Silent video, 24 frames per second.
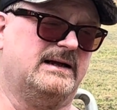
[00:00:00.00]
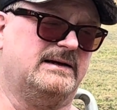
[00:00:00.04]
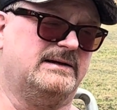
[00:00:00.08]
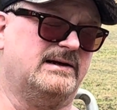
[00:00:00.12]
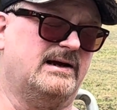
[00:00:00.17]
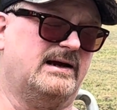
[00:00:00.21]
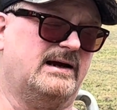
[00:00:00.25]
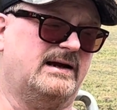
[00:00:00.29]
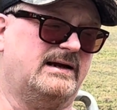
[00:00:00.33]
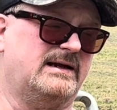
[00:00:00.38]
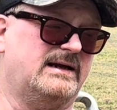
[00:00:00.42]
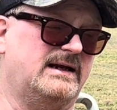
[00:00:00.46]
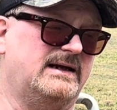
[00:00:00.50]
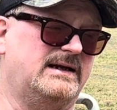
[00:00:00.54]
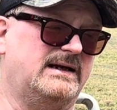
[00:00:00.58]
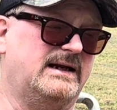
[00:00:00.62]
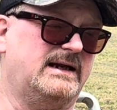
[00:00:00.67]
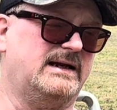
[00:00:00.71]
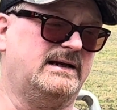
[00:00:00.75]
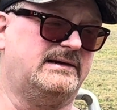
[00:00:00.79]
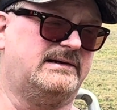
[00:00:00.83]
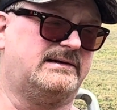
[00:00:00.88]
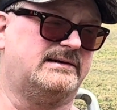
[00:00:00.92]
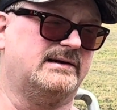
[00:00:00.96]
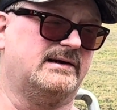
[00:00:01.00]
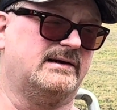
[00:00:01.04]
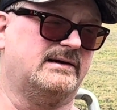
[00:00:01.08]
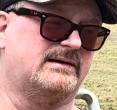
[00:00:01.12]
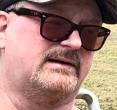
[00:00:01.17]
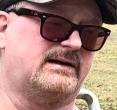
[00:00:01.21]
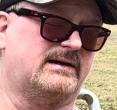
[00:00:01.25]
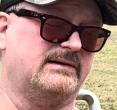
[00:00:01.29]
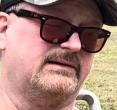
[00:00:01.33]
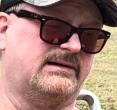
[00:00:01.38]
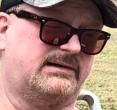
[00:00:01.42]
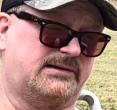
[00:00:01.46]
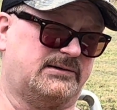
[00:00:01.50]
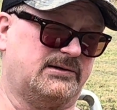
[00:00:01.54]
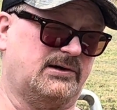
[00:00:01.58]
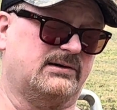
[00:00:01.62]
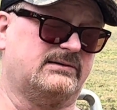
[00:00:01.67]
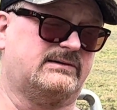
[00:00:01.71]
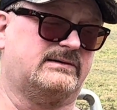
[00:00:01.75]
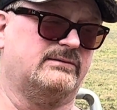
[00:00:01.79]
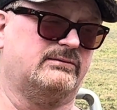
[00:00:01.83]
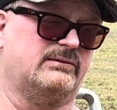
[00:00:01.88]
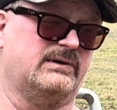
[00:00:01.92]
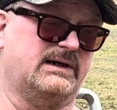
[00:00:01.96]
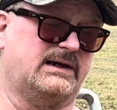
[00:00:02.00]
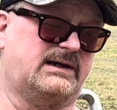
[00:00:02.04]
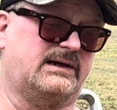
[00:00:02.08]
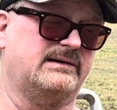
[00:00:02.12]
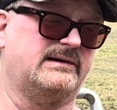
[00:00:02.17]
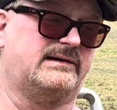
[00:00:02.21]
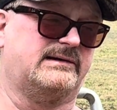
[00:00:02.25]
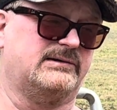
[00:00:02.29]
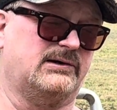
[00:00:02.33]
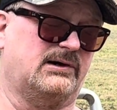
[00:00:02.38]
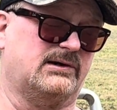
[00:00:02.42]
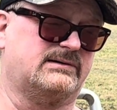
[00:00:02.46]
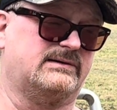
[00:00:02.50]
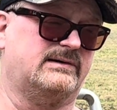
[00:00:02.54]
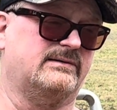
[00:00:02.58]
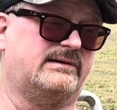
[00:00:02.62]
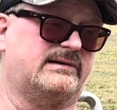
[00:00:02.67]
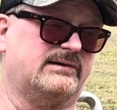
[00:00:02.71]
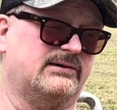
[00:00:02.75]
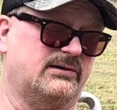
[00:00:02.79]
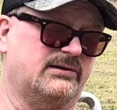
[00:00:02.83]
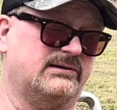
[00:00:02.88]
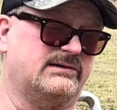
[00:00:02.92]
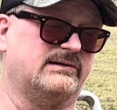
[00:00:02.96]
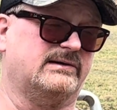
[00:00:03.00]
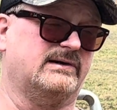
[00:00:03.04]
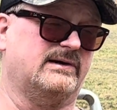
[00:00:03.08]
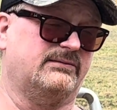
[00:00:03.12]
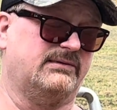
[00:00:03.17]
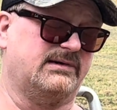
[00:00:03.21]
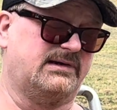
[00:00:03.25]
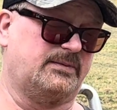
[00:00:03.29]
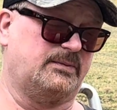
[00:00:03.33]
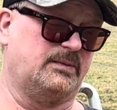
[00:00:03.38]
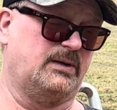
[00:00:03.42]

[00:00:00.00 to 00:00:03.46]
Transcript: No, he needs a reconstructive surgery of his spine.